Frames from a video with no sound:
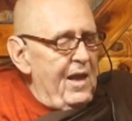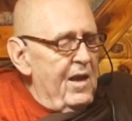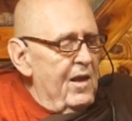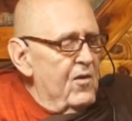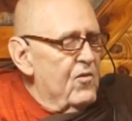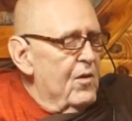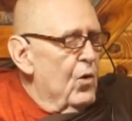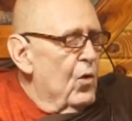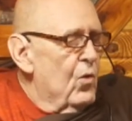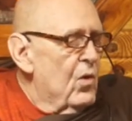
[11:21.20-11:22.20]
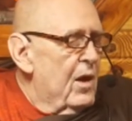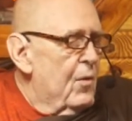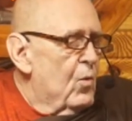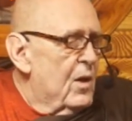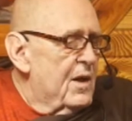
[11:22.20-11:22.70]
He is the Holy
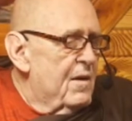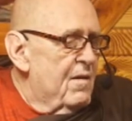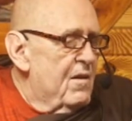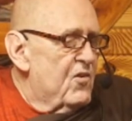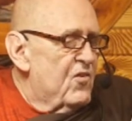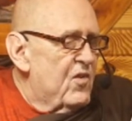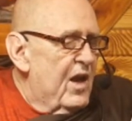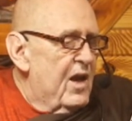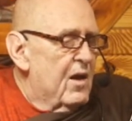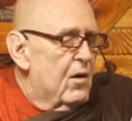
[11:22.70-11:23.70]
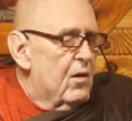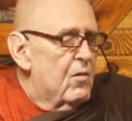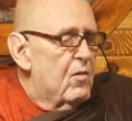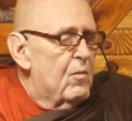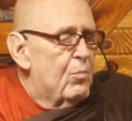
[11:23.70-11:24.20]
One, the Sayer,
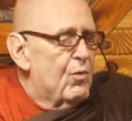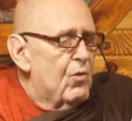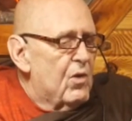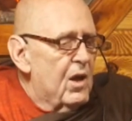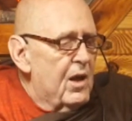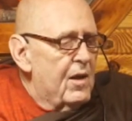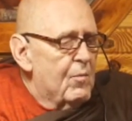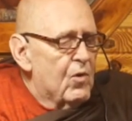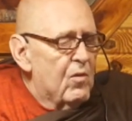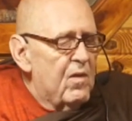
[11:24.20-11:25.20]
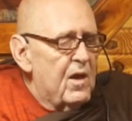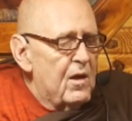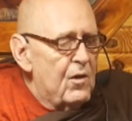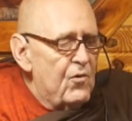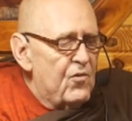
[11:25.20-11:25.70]
the Proclaimer, the
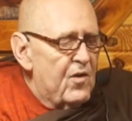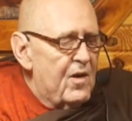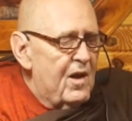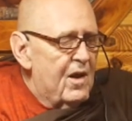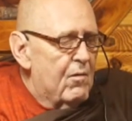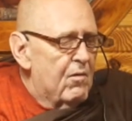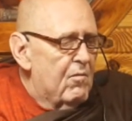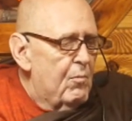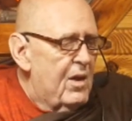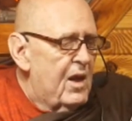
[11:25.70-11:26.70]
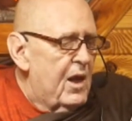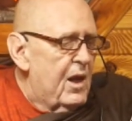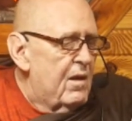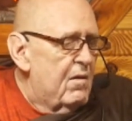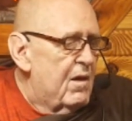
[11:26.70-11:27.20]
Elucidator of
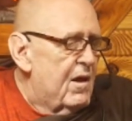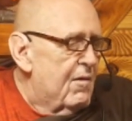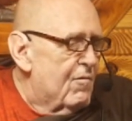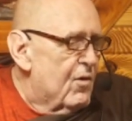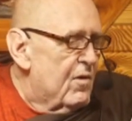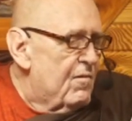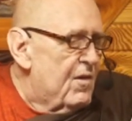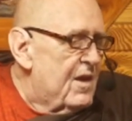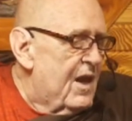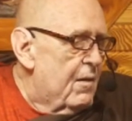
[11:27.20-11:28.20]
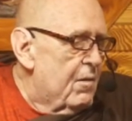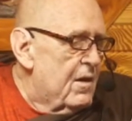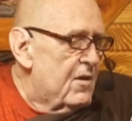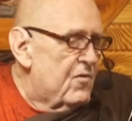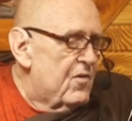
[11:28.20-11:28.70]
meaning, the Giver of the
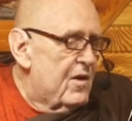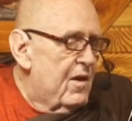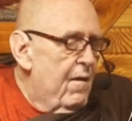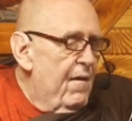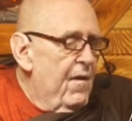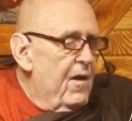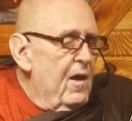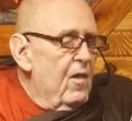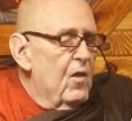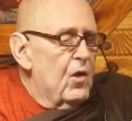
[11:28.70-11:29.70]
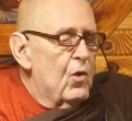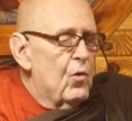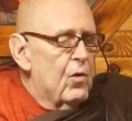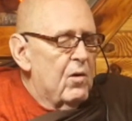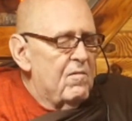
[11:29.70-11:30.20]
Deathless, the
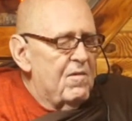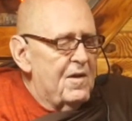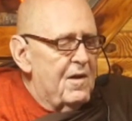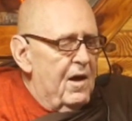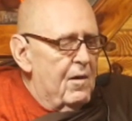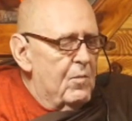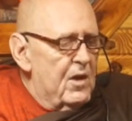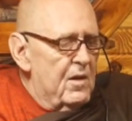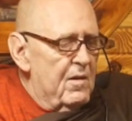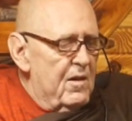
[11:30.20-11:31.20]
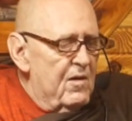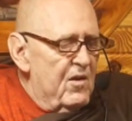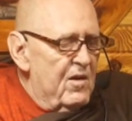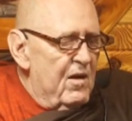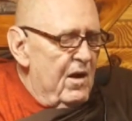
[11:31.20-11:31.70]
Lord of the Dhamma, the
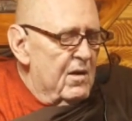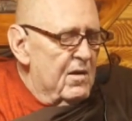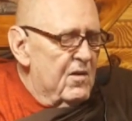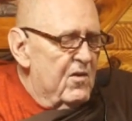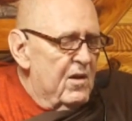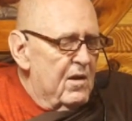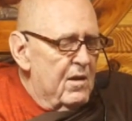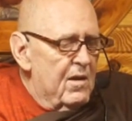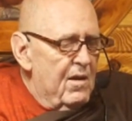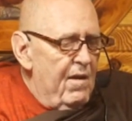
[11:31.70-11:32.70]
Tathagata.